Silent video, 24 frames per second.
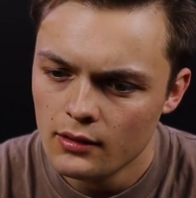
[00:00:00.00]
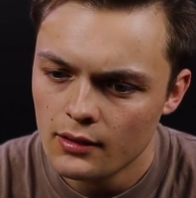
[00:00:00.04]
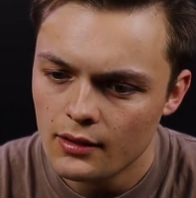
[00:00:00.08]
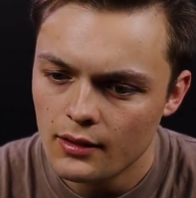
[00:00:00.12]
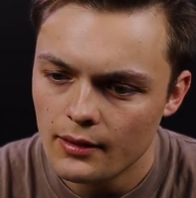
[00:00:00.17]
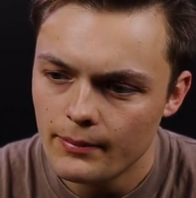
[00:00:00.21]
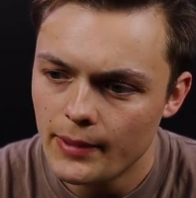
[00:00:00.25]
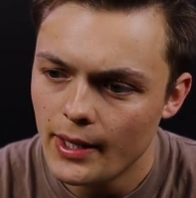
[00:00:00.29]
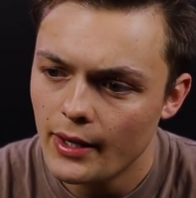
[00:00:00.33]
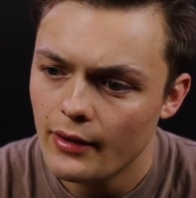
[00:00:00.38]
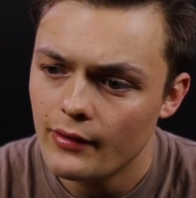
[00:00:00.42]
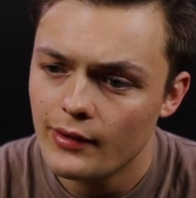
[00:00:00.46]

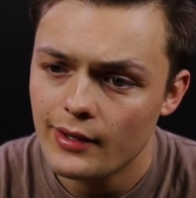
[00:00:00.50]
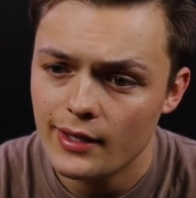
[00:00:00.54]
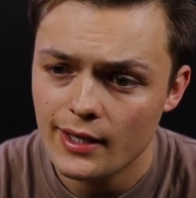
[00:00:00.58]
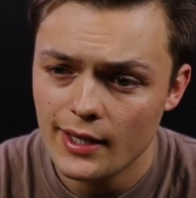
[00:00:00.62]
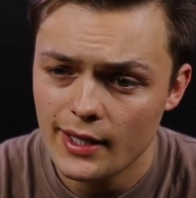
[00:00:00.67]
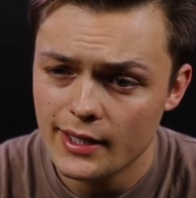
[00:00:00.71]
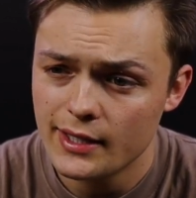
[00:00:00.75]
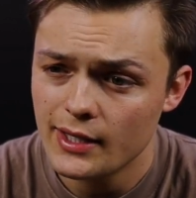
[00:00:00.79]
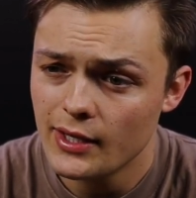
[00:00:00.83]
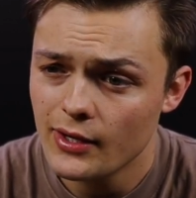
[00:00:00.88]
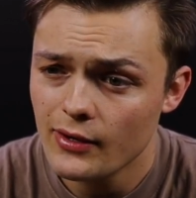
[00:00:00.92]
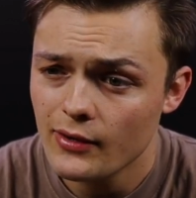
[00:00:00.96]
about
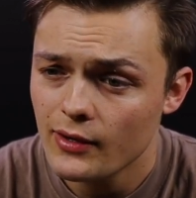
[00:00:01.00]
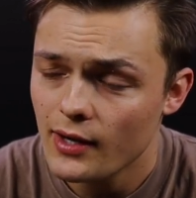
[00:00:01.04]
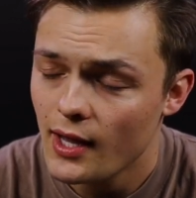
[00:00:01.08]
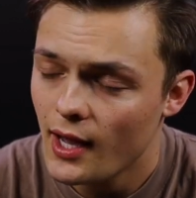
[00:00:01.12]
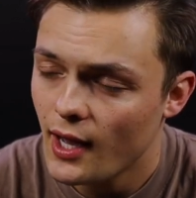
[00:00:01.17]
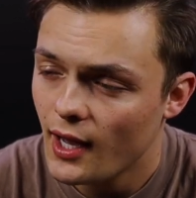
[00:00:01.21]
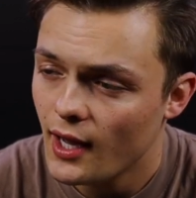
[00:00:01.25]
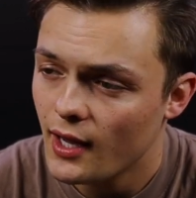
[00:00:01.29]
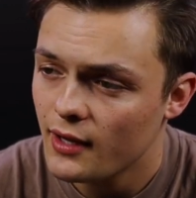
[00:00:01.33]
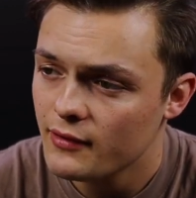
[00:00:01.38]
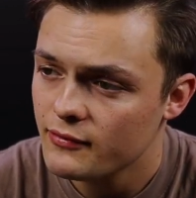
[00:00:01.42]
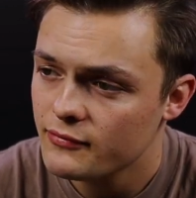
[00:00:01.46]
a year and a
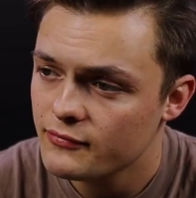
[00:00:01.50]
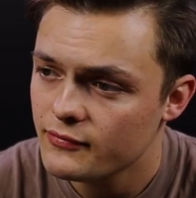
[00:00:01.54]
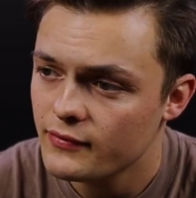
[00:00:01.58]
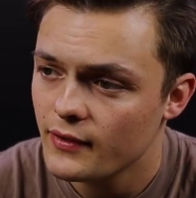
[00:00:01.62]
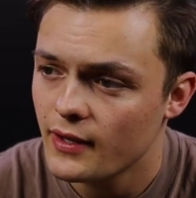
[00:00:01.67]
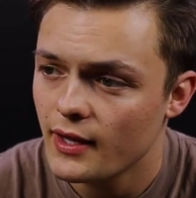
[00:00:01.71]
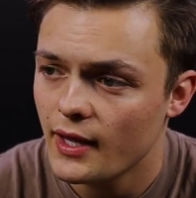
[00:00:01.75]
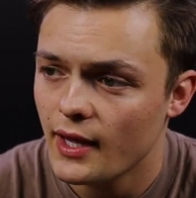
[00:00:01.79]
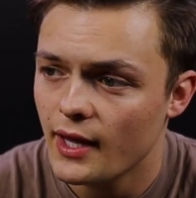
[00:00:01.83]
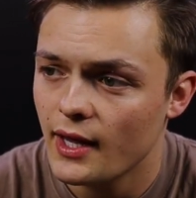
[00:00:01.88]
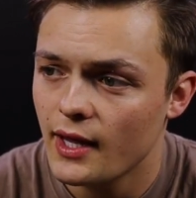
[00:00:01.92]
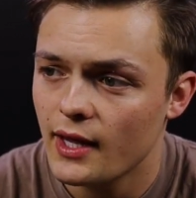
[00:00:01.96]
half.
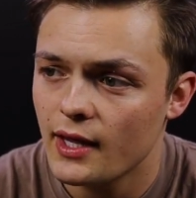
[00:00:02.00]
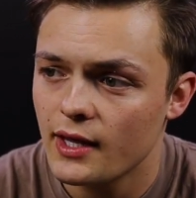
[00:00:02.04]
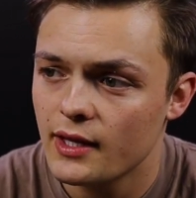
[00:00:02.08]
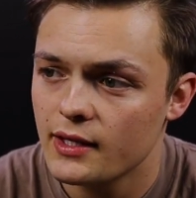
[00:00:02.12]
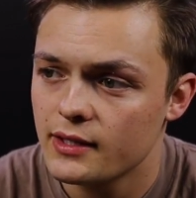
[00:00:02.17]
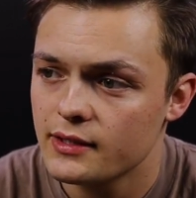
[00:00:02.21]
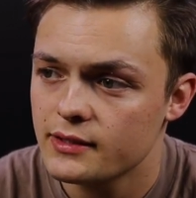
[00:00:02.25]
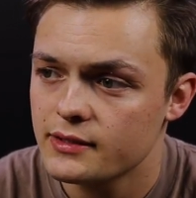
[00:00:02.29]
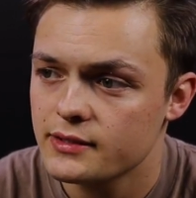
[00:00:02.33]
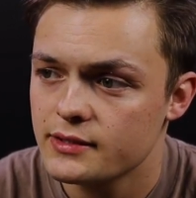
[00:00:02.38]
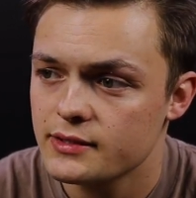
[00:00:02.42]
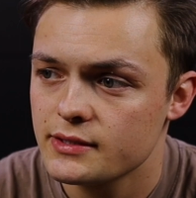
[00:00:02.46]

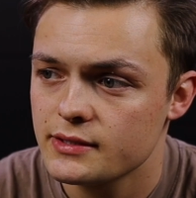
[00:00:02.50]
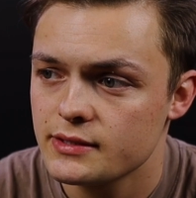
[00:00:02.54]
And